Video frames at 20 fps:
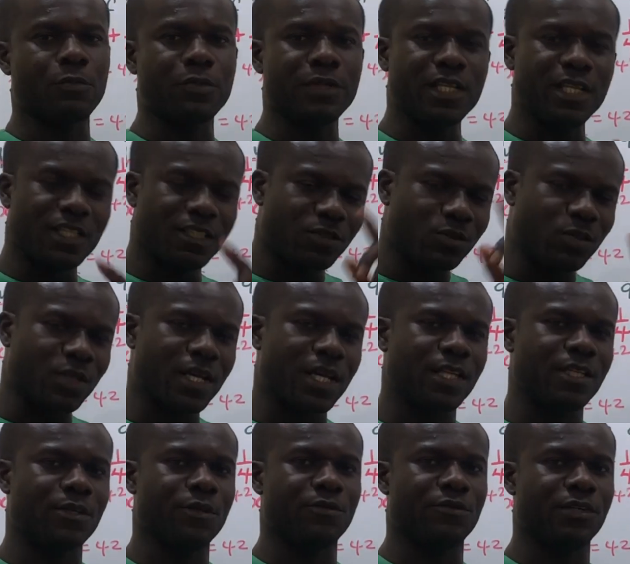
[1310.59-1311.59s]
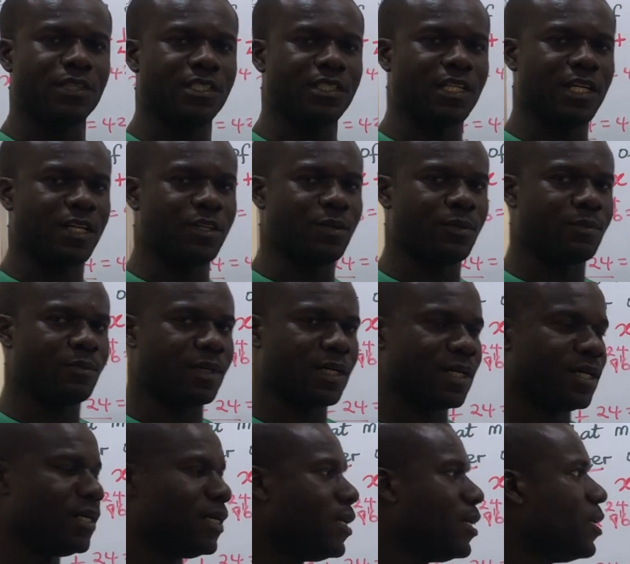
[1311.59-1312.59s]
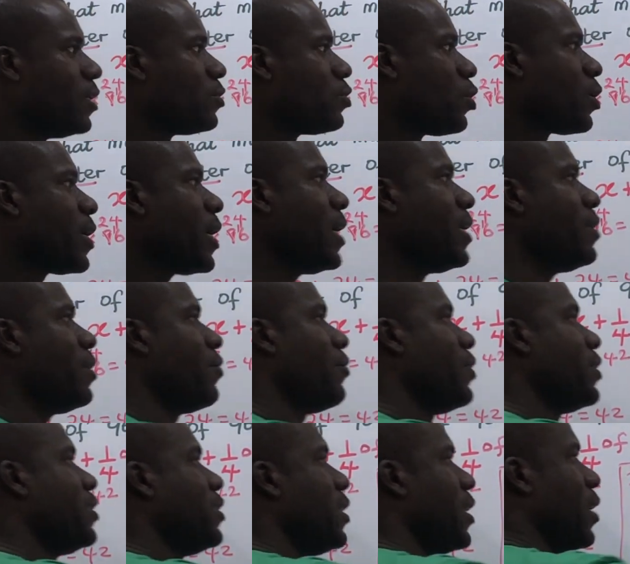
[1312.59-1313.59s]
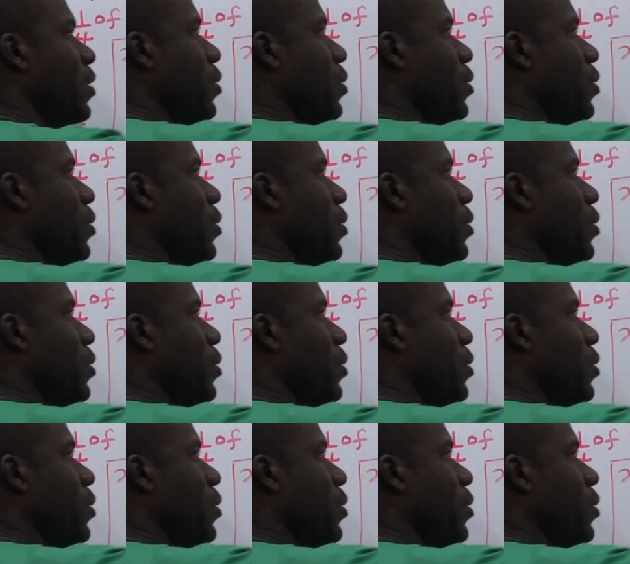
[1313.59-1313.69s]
we need to get the original number. To get the original